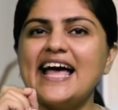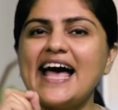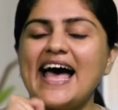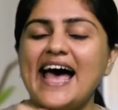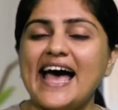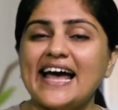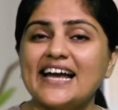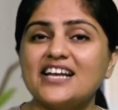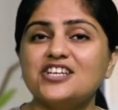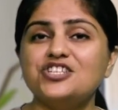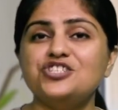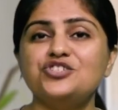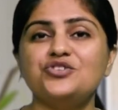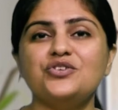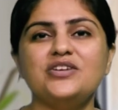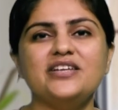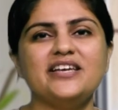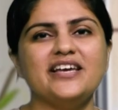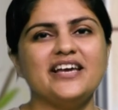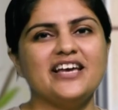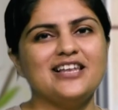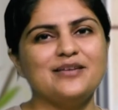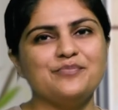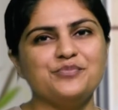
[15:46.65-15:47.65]
actually
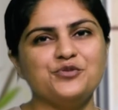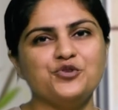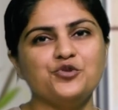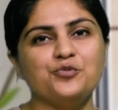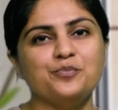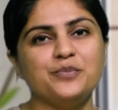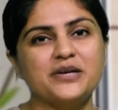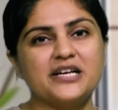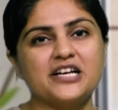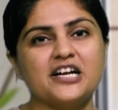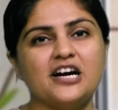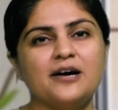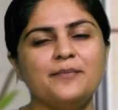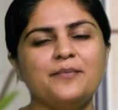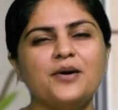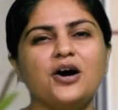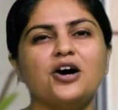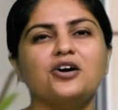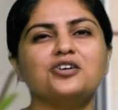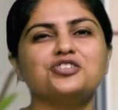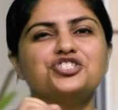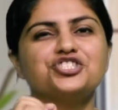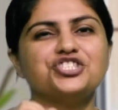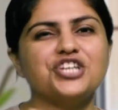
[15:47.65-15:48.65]
help you become
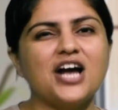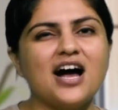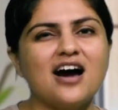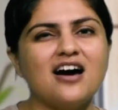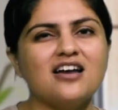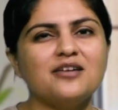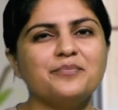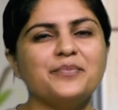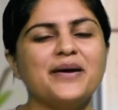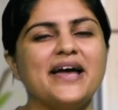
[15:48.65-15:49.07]
a sharp